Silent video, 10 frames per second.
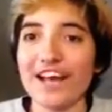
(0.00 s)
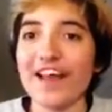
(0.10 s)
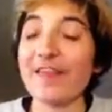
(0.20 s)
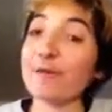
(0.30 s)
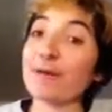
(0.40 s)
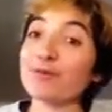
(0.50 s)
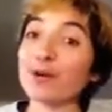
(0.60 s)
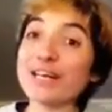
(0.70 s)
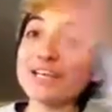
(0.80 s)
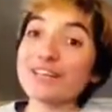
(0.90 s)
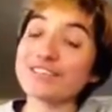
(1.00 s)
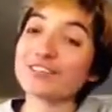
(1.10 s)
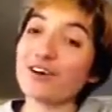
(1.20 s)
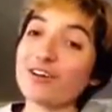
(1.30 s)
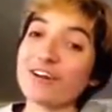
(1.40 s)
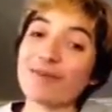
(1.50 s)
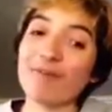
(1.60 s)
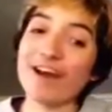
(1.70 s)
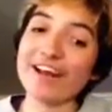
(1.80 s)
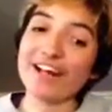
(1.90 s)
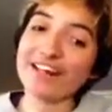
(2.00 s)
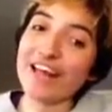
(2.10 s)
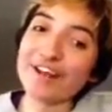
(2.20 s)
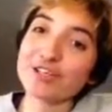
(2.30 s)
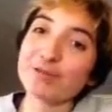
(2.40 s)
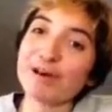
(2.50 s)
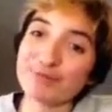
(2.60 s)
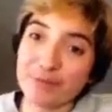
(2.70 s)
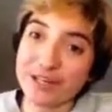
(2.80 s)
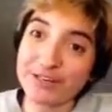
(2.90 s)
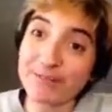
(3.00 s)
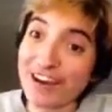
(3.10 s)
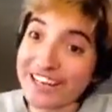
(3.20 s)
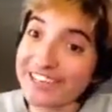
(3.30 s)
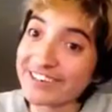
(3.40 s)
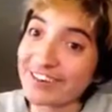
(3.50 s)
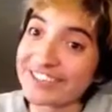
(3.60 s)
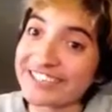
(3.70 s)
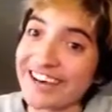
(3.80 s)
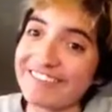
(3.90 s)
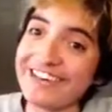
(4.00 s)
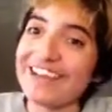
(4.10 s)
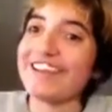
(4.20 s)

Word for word: And then when I'm 20 years old, I'm gonna write a letter to my 21 year old self.